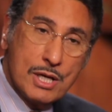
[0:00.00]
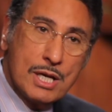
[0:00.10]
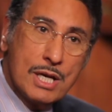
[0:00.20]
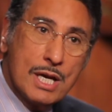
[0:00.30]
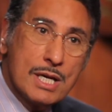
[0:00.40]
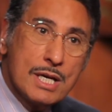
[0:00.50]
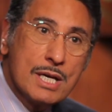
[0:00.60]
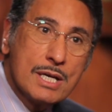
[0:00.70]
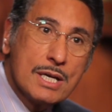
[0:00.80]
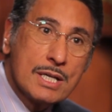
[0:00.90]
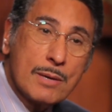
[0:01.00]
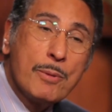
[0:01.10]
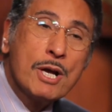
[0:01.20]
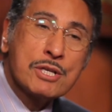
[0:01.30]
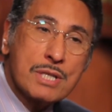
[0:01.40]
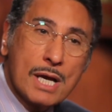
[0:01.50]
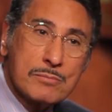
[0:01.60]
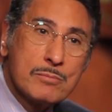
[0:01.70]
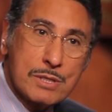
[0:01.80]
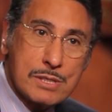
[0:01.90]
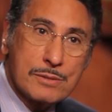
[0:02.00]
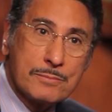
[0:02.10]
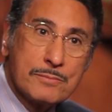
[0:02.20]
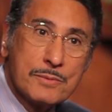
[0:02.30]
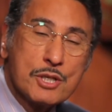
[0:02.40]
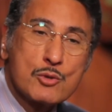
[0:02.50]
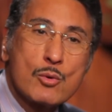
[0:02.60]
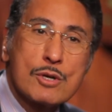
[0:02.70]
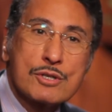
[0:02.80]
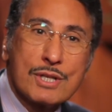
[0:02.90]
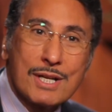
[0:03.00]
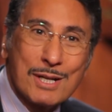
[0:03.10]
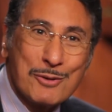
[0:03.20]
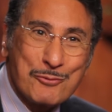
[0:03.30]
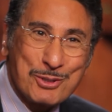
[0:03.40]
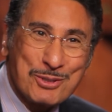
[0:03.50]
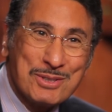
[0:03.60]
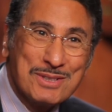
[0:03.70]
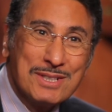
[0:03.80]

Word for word: an apostate Muslim is worse than an infidel.